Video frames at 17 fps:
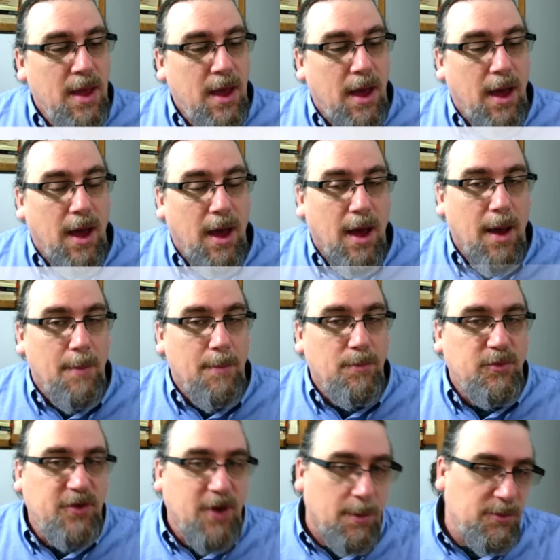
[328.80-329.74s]

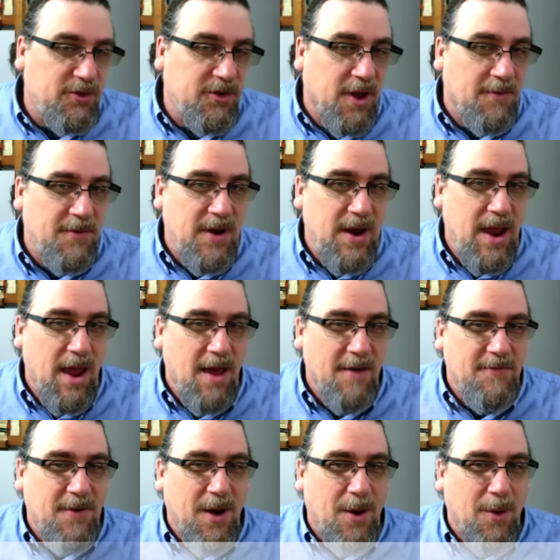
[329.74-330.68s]
um, some stuff in
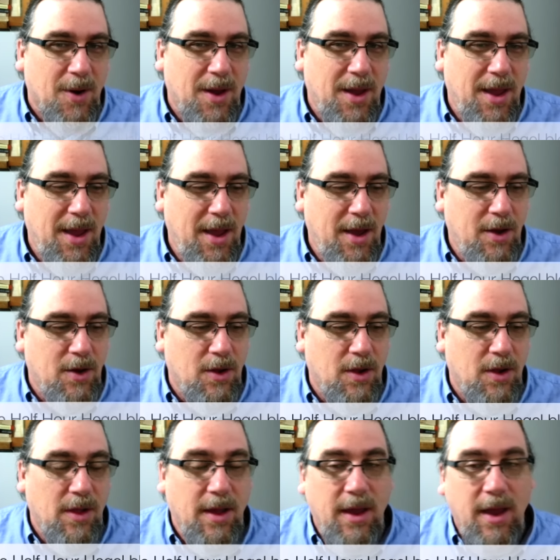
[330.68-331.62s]
Half Hour
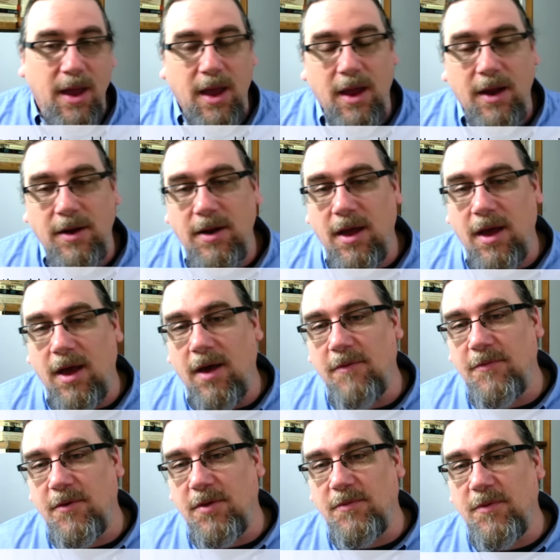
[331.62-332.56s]
Hegel, and uh,
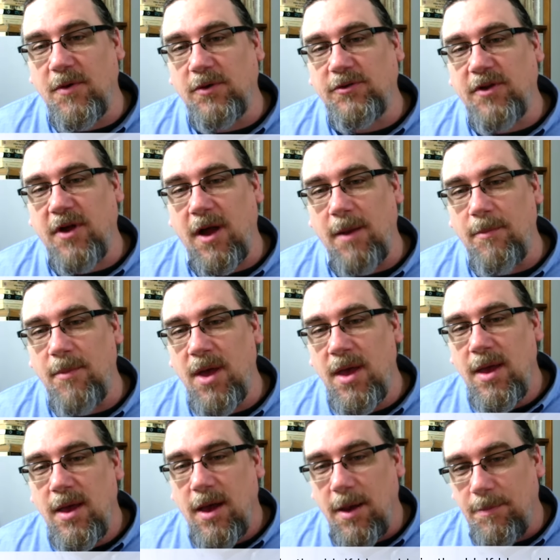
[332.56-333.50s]
for the first time,
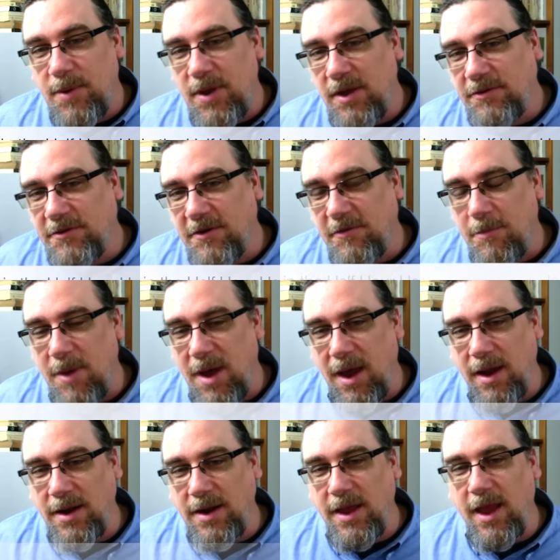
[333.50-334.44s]
a piece of
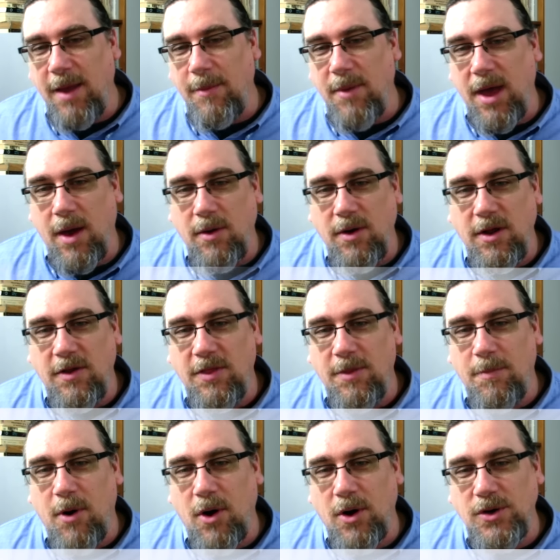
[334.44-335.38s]
mine came out in
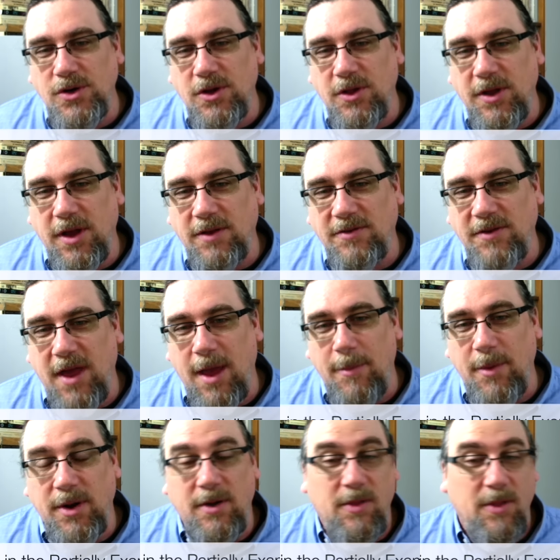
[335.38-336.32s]
the Partially
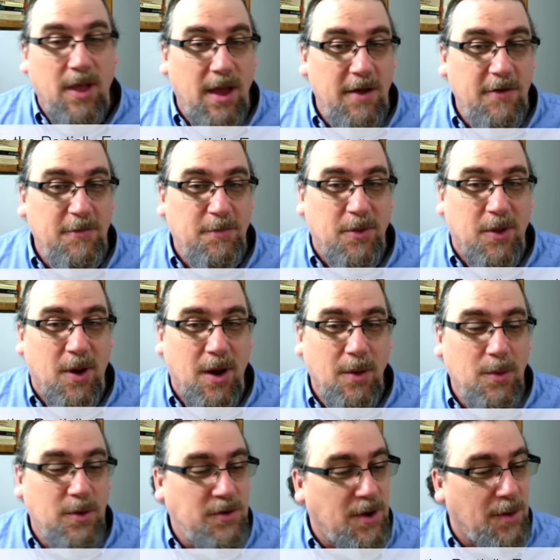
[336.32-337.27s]
Examined Life
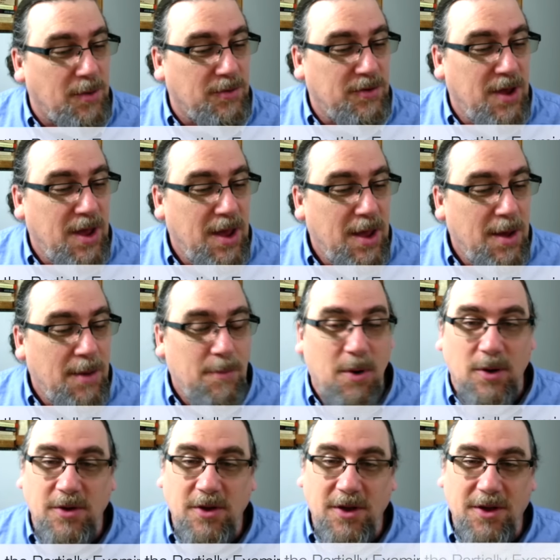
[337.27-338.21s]
blog, which I was
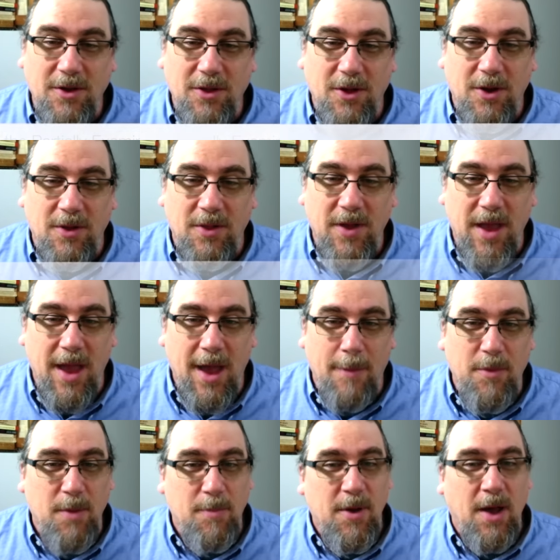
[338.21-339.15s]
particularly
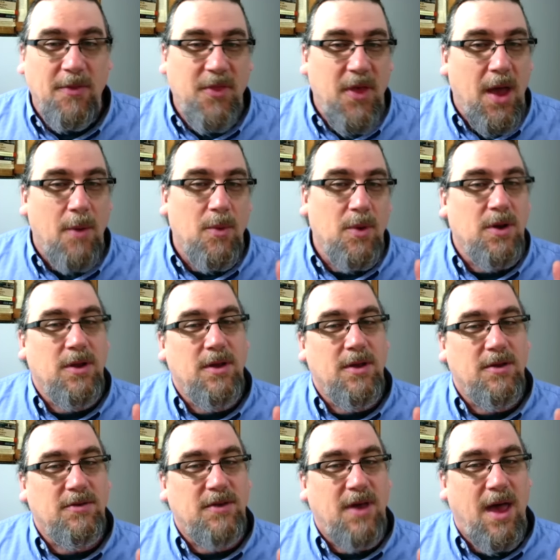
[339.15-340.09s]
happy about. That one
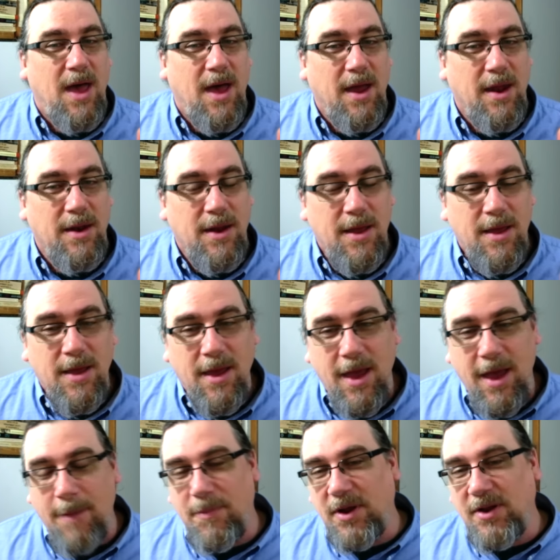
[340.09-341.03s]
is on
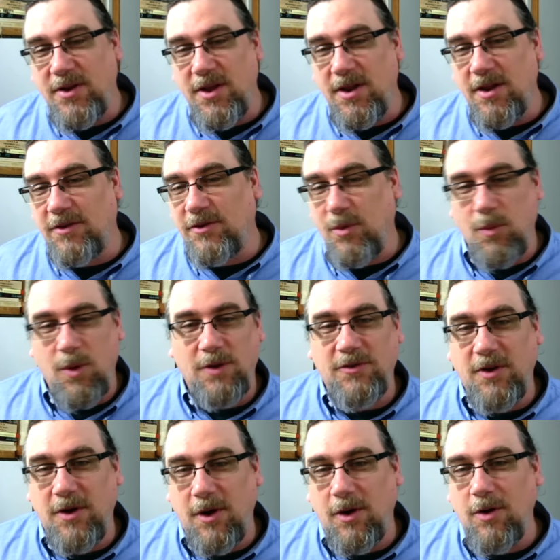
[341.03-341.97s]
Epictetus and
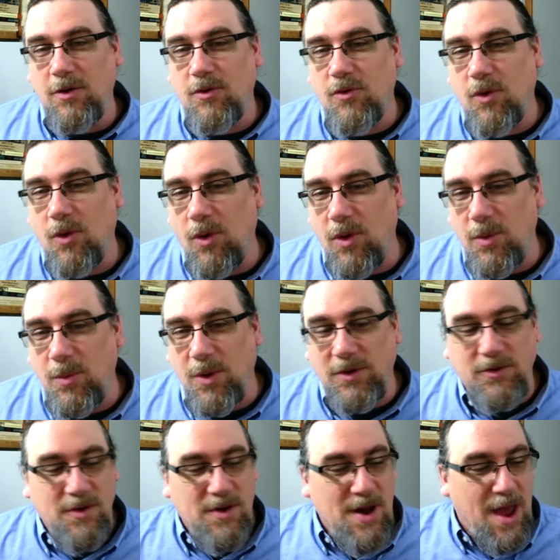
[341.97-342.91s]
what's in our control and
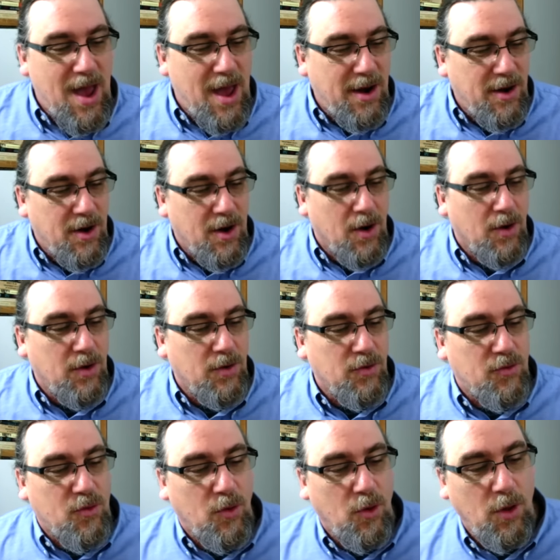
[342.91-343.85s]
what's not in our
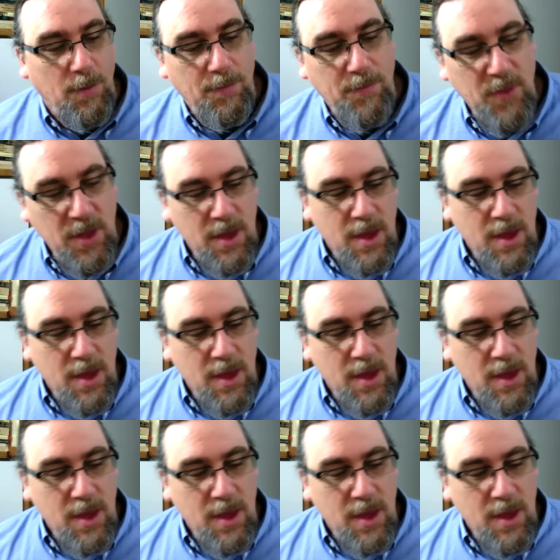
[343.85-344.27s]
control.